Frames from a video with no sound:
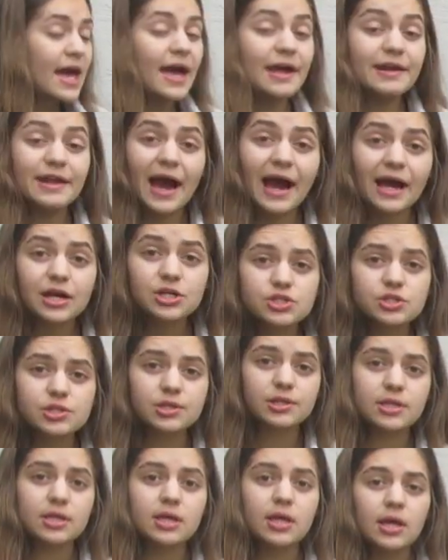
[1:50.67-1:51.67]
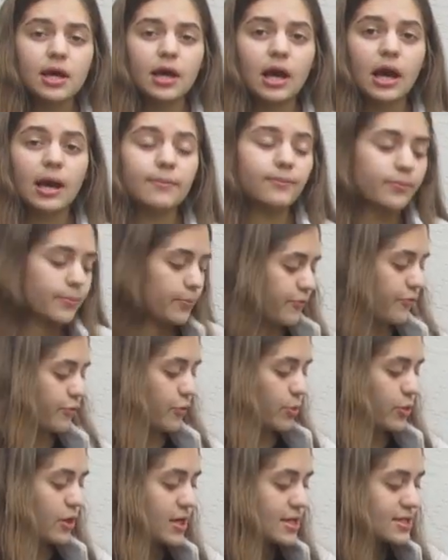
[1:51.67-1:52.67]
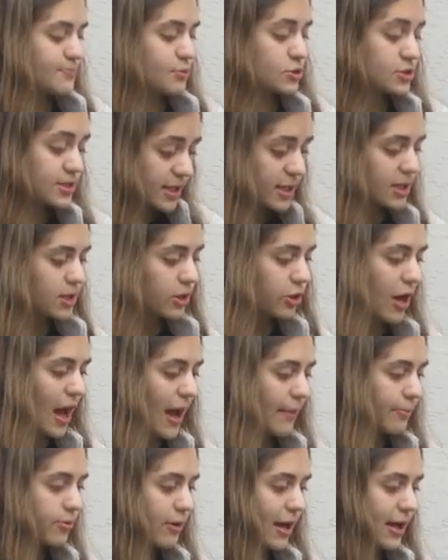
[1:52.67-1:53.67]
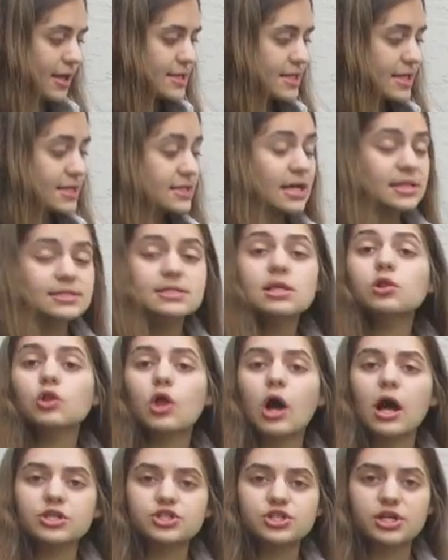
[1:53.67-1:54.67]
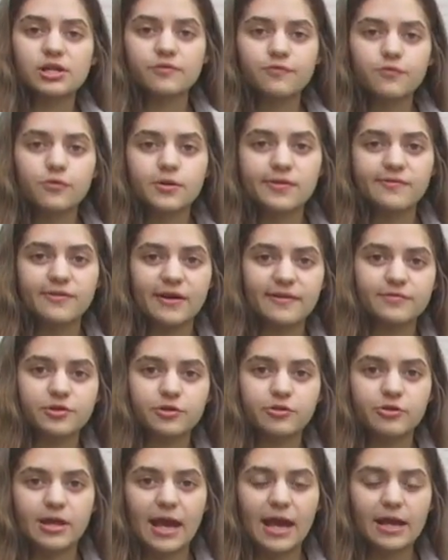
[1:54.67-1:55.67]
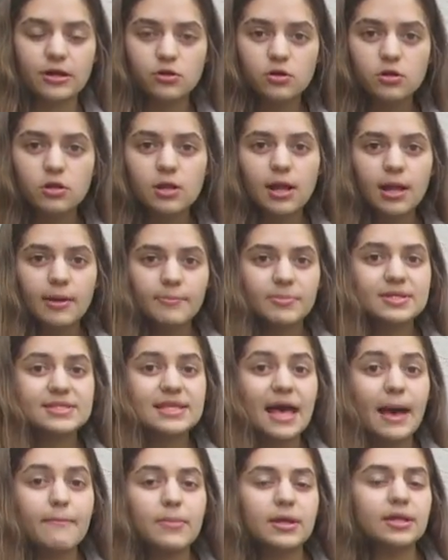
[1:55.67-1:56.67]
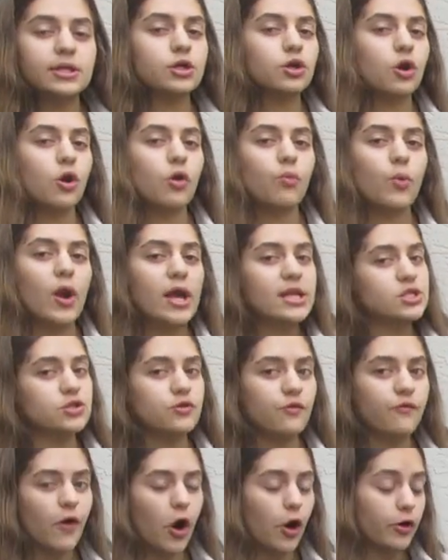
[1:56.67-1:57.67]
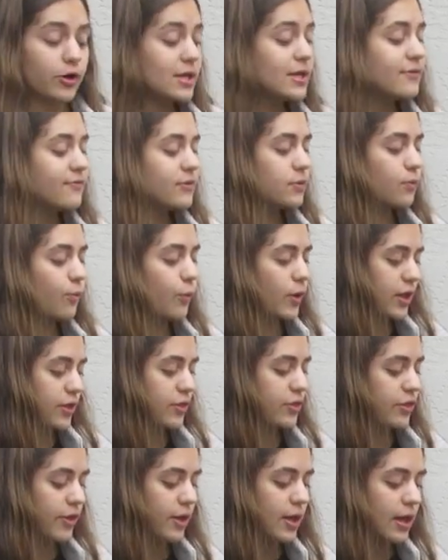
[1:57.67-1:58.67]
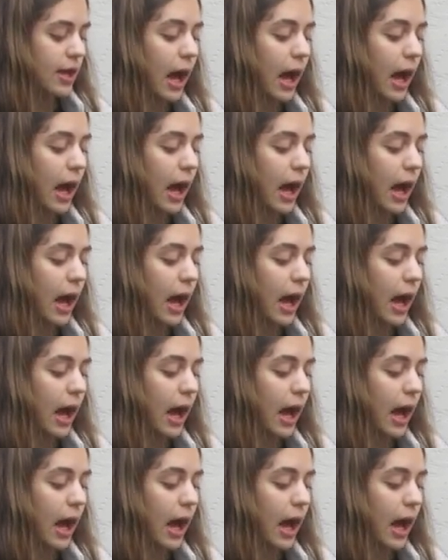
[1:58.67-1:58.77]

And actually, for this particular apparatus, it doesn't launch at a 45-degree angle because that made it go way too far, even with